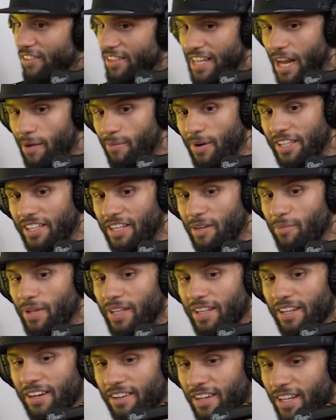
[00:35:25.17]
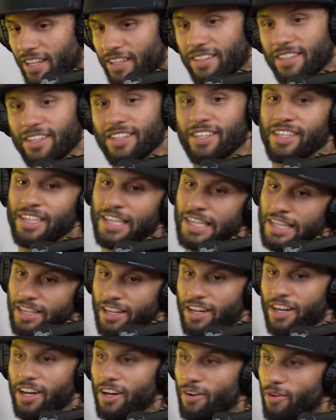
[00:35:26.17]
Every time I'd come in there, like,
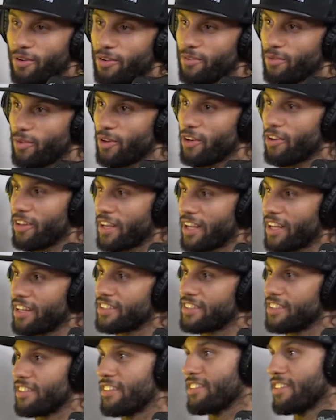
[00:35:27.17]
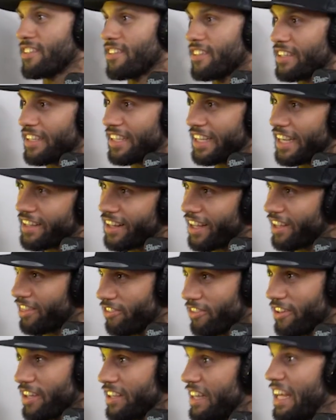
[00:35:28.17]
oh, we're only going to get
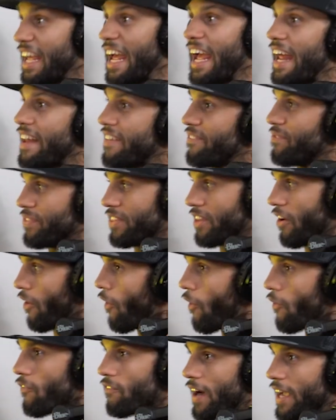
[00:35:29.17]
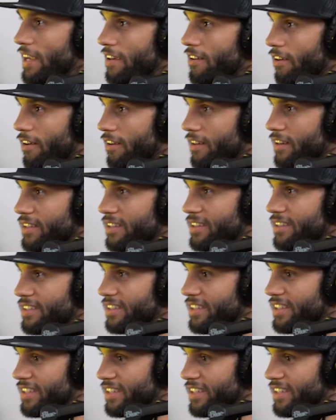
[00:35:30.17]
like 3. The whole fight card,